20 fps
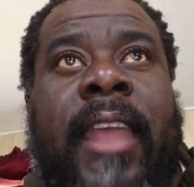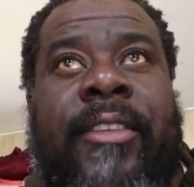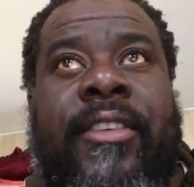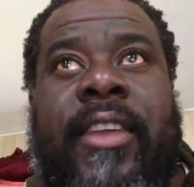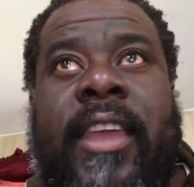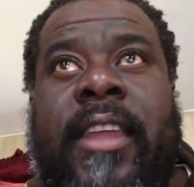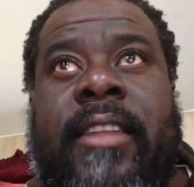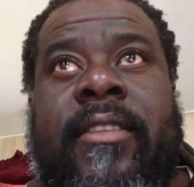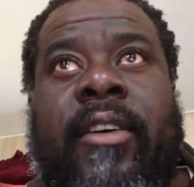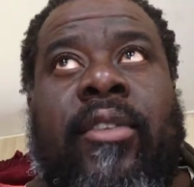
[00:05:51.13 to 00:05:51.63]
and
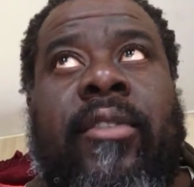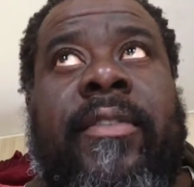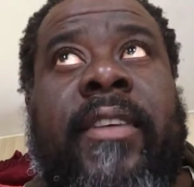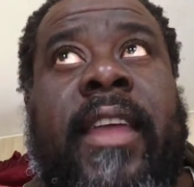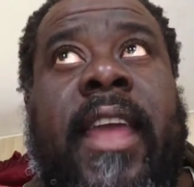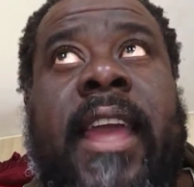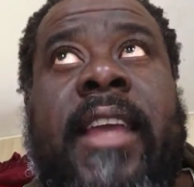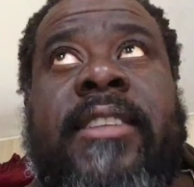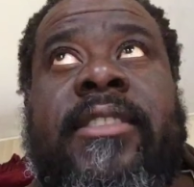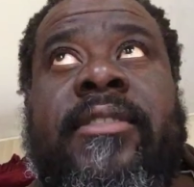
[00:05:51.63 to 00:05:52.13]
you get
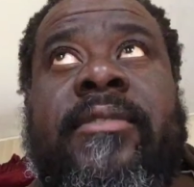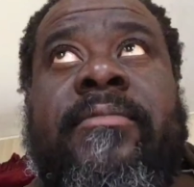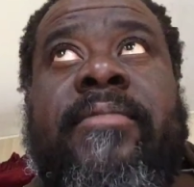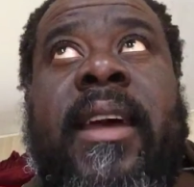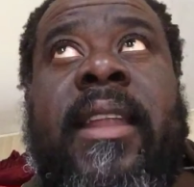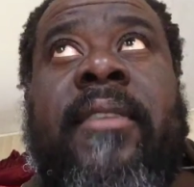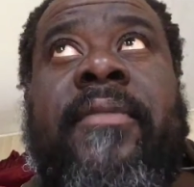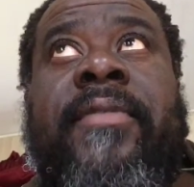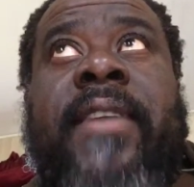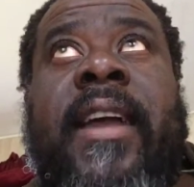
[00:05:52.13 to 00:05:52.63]
notifications.
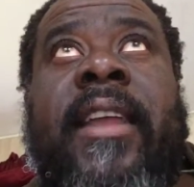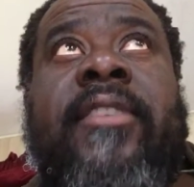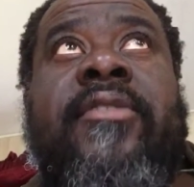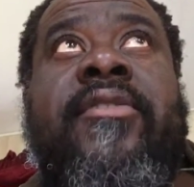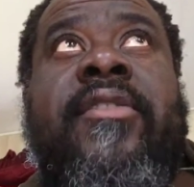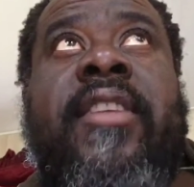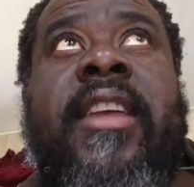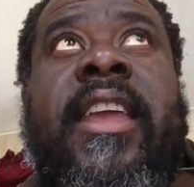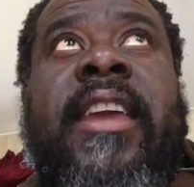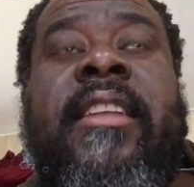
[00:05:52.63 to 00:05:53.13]
Matter of fact,
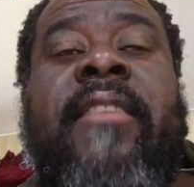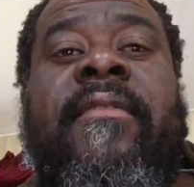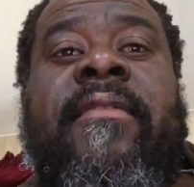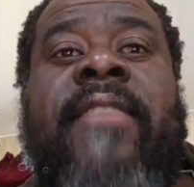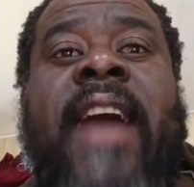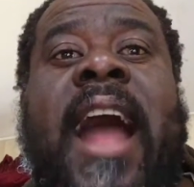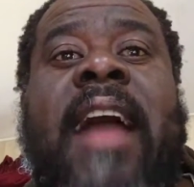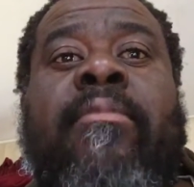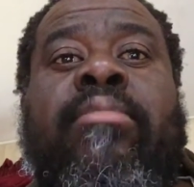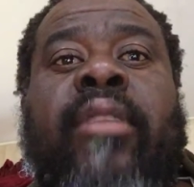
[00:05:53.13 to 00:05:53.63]
you can get a
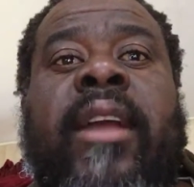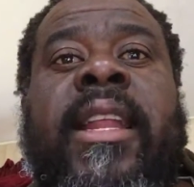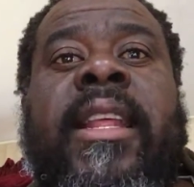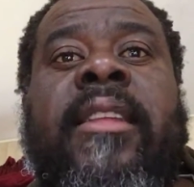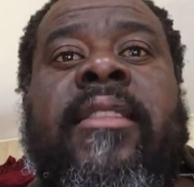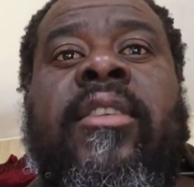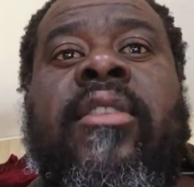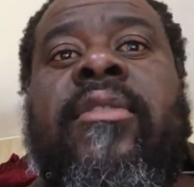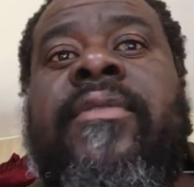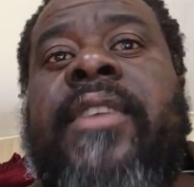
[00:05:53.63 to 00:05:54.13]

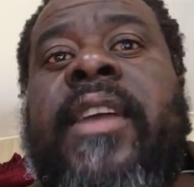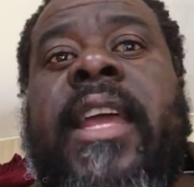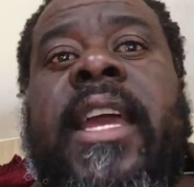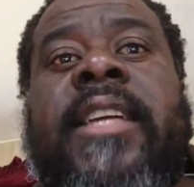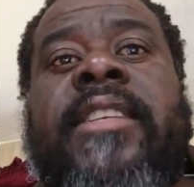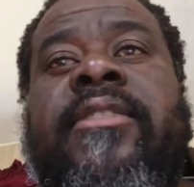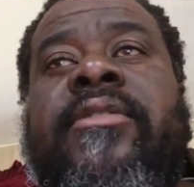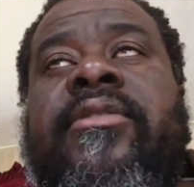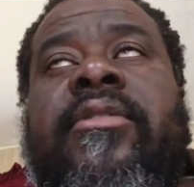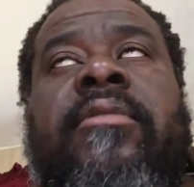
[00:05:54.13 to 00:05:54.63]
vibrating
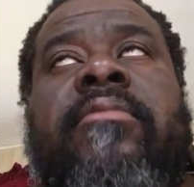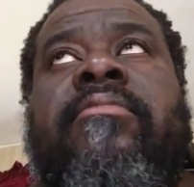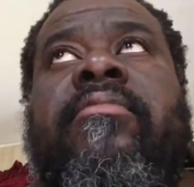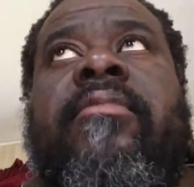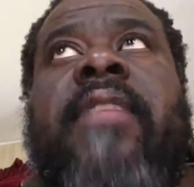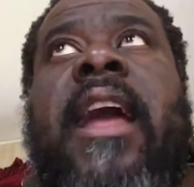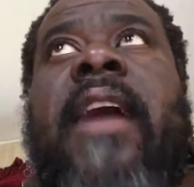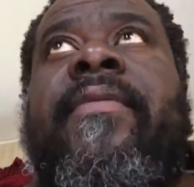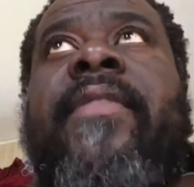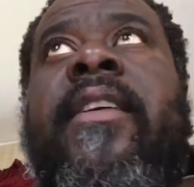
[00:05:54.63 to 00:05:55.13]
notification. You don't
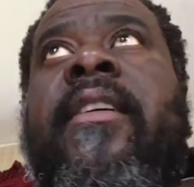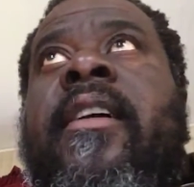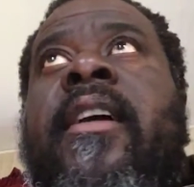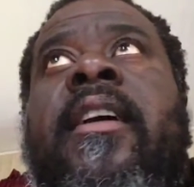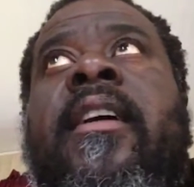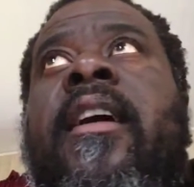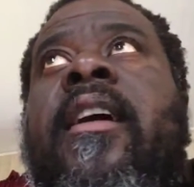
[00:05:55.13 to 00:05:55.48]
even have to,